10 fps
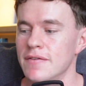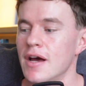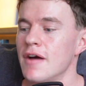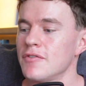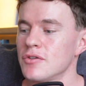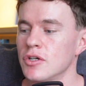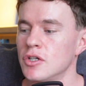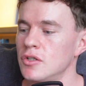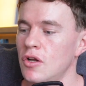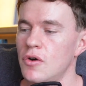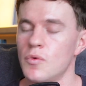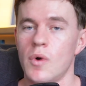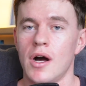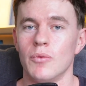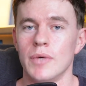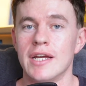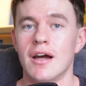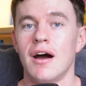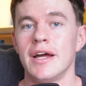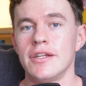And after a good long while, we
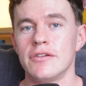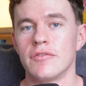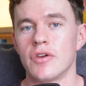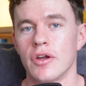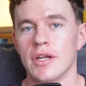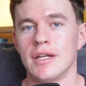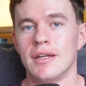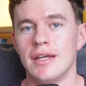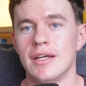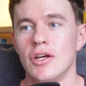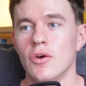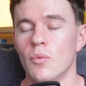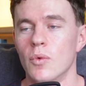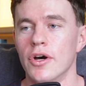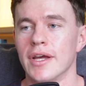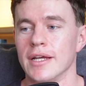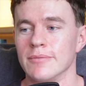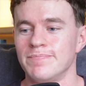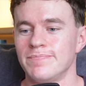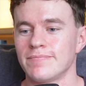kind of got it working.